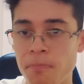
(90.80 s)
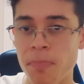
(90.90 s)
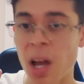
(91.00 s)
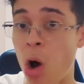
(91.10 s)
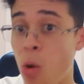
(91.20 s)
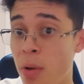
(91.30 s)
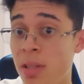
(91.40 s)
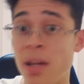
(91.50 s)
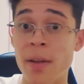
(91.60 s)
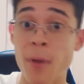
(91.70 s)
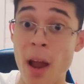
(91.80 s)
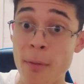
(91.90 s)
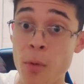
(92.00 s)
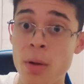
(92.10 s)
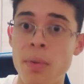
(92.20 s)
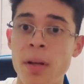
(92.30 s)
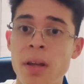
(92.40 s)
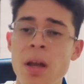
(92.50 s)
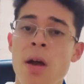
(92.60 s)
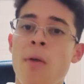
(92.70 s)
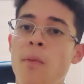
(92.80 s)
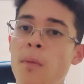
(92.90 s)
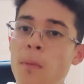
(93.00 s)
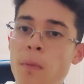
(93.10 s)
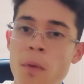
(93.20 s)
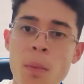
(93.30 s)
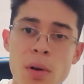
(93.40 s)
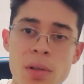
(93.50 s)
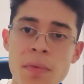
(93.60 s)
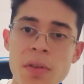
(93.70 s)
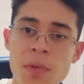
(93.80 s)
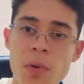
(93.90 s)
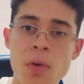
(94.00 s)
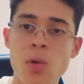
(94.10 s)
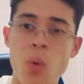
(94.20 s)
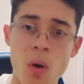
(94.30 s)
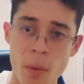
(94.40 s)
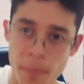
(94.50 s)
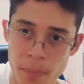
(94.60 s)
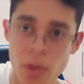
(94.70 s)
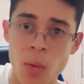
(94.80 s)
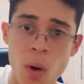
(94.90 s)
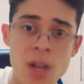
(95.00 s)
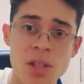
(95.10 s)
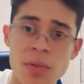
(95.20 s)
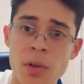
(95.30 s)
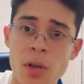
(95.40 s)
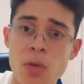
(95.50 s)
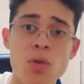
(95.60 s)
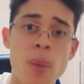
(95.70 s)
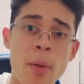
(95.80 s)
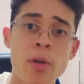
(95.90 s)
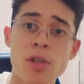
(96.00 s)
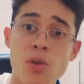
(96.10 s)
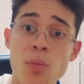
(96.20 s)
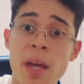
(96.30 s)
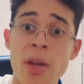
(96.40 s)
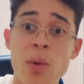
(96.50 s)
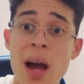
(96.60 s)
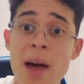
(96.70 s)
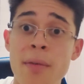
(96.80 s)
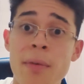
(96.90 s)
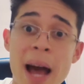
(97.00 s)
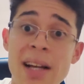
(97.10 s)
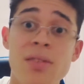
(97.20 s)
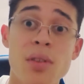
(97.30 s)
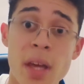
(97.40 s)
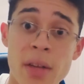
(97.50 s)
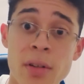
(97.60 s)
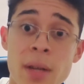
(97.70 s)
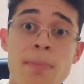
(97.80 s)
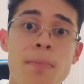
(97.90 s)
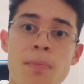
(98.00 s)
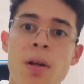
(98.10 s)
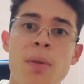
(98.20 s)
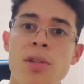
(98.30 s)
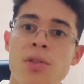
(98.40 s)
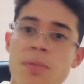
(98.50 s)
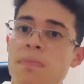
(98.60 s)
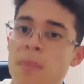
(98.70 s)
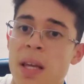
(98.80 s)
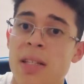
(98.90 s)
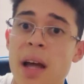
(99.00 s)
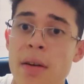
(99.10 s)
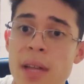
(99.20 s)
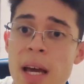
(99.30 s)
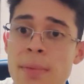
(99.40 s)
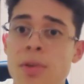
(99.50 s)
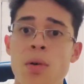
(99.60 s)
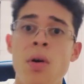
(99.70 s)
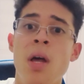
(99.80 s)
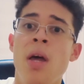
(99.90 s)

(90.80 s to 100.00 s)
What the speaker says: not always, not for everyone, but for most of these viewers who are watching this video on YouTube, I would assume that you have access to the internet pretty much the entire time. So